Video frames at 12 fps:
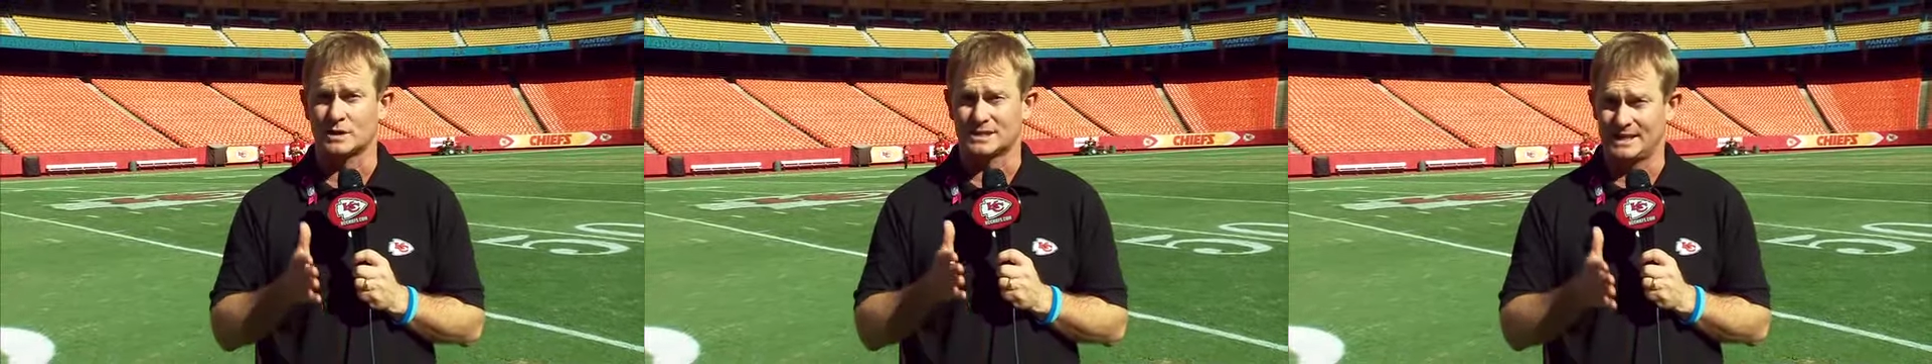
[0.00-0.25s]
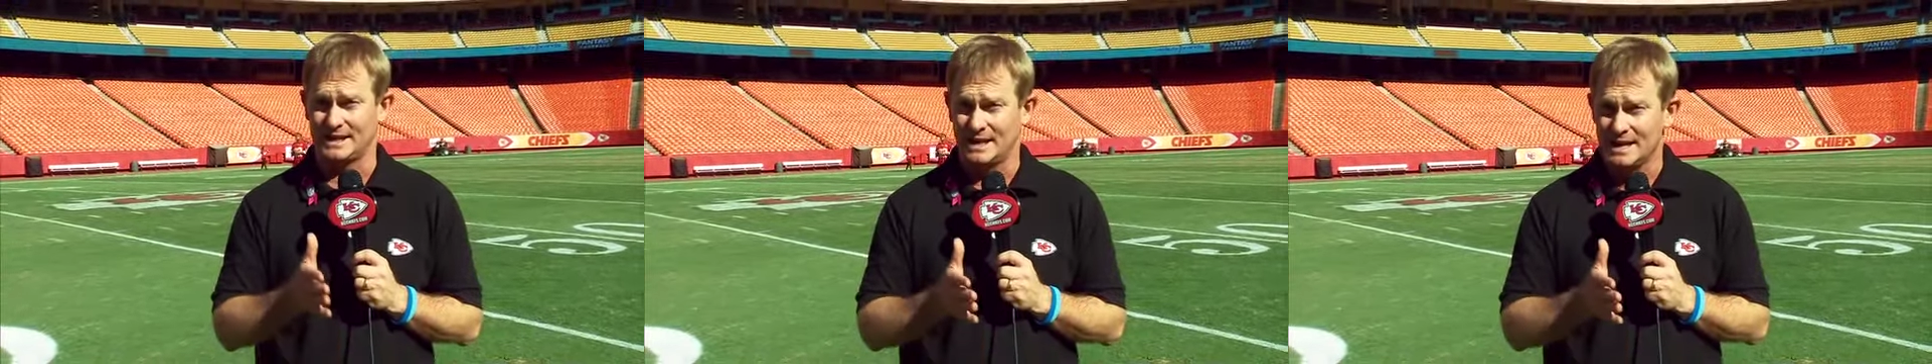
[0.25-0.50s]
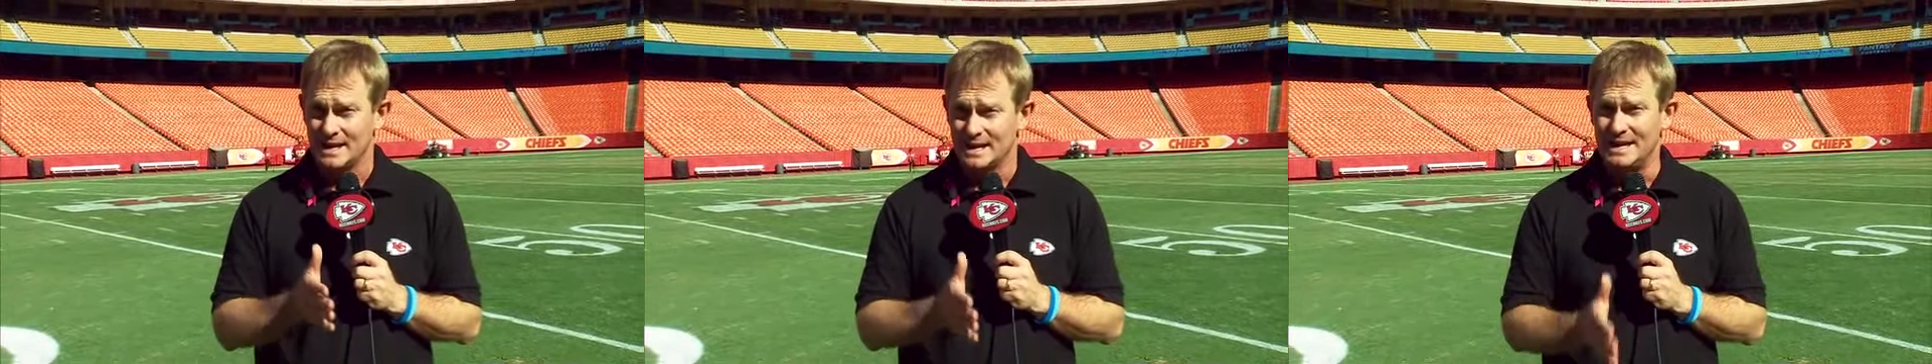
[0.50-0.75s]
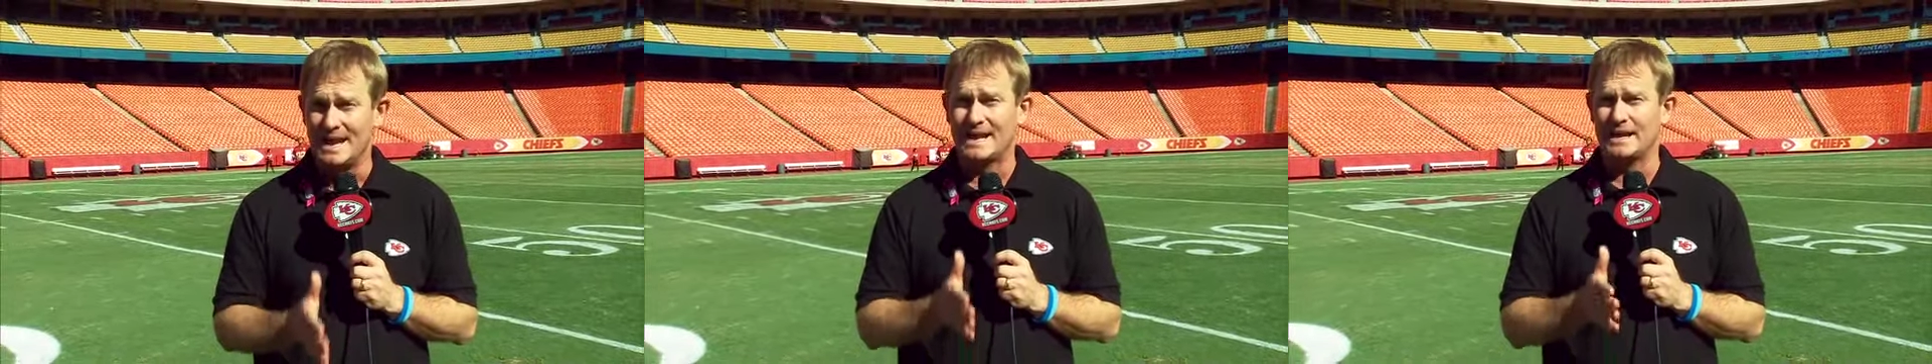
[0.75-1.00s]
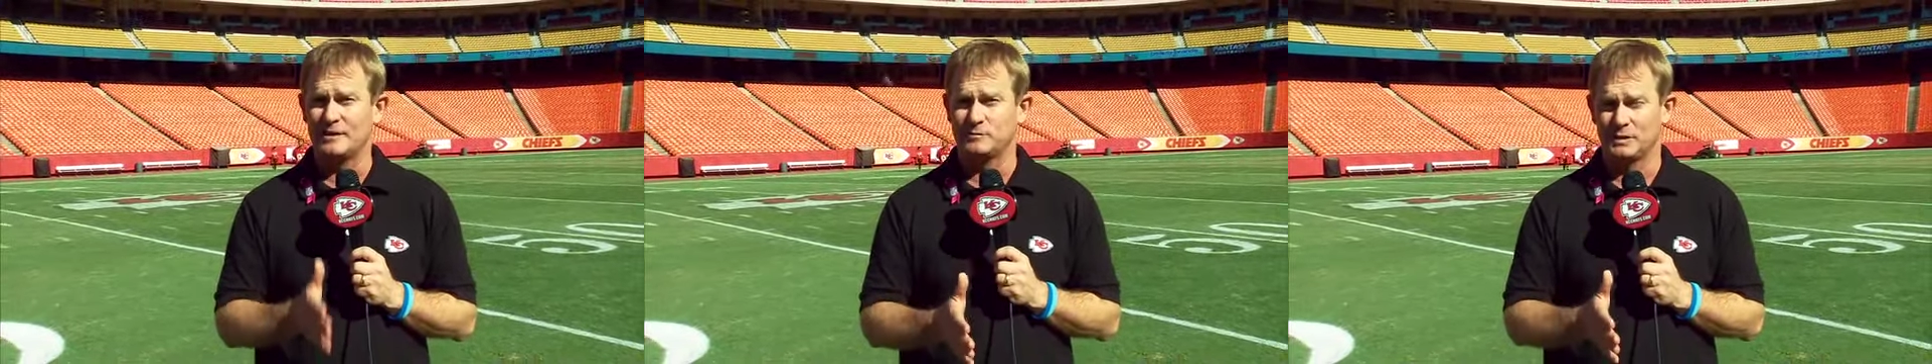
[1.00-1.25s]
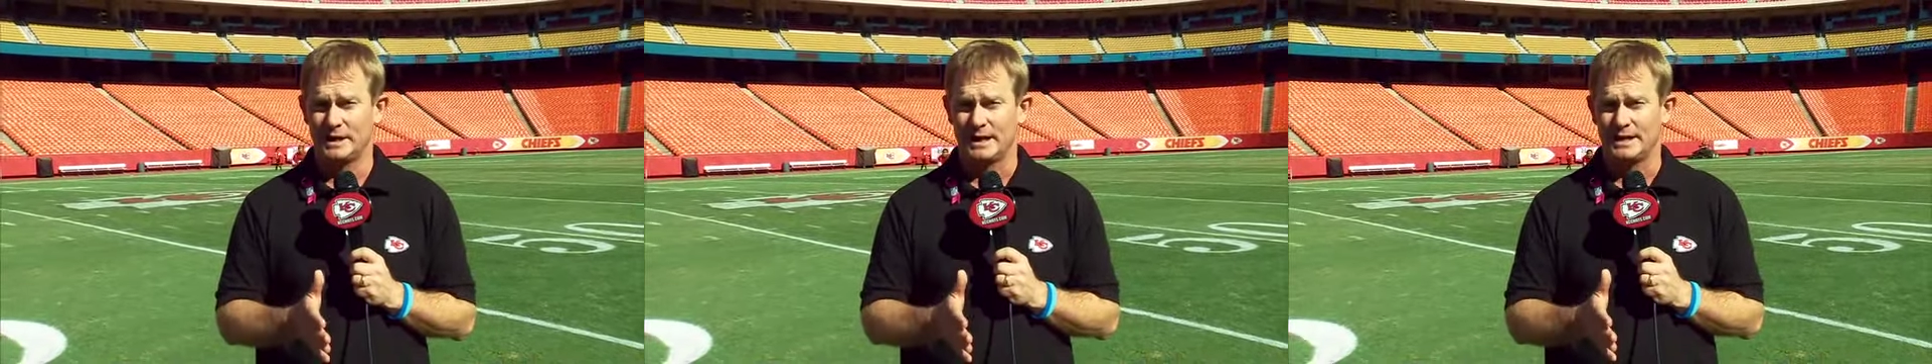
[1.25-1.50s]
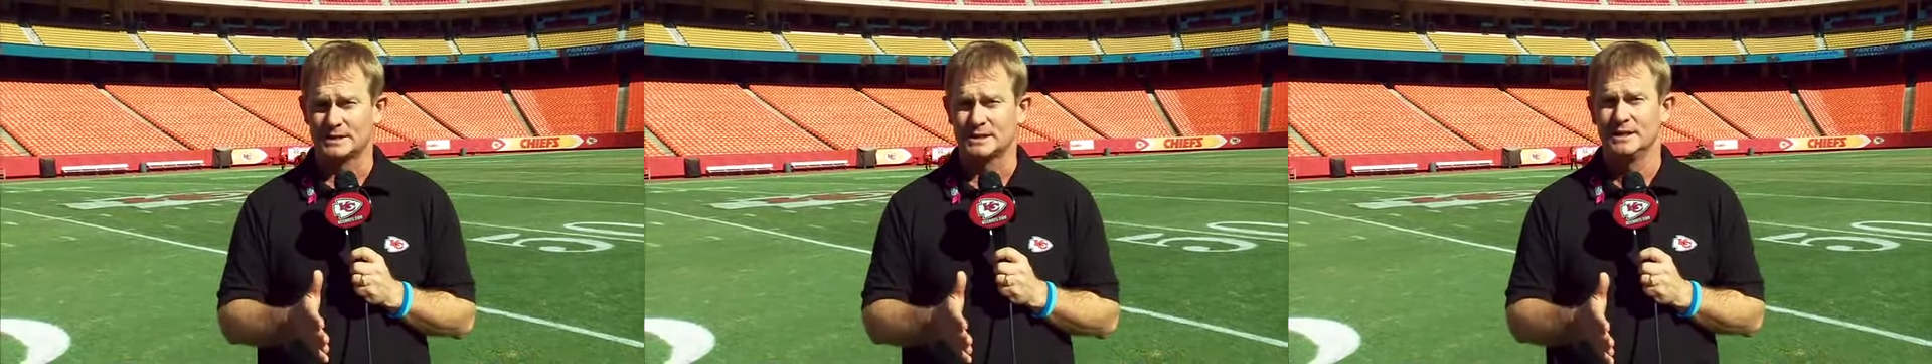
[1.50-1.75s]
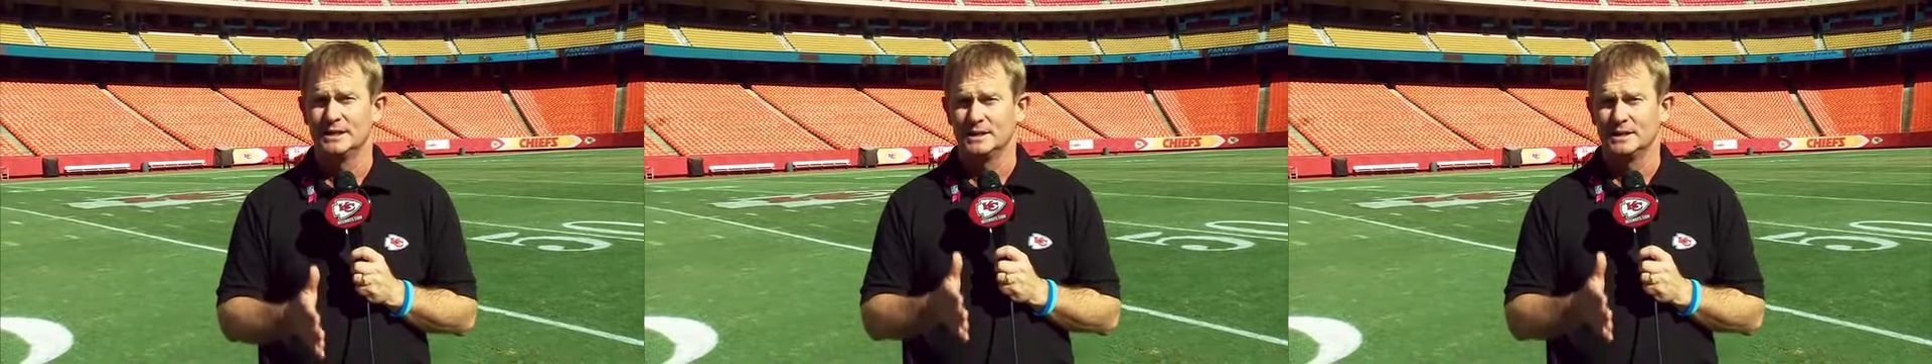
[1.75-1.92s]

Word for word: forcing negative plays